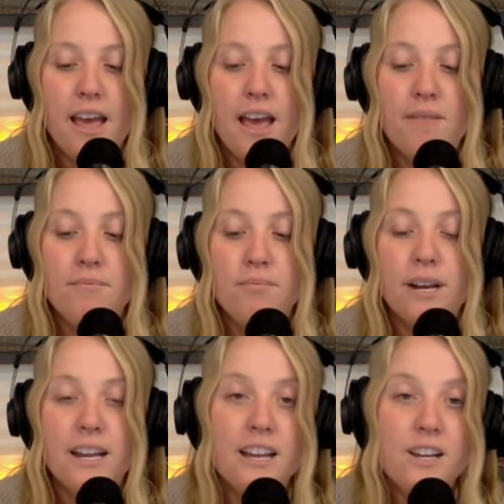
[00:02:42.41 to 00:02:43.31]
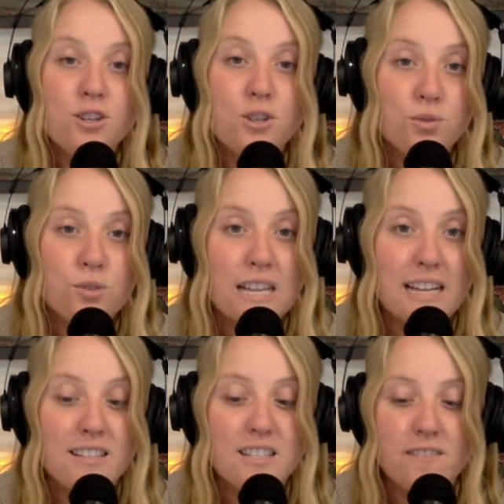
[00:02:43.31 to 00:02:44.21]
and bring a new
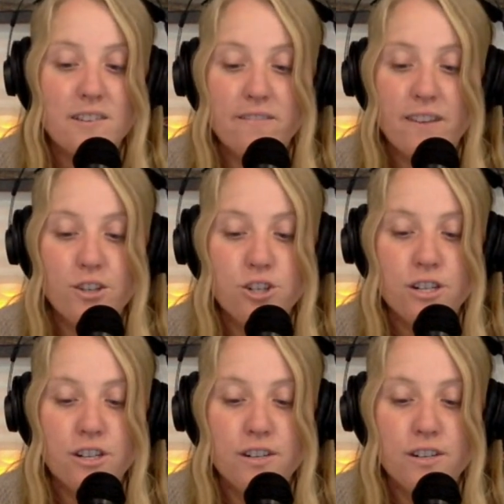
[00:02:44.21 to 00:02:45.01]
sense of adventure.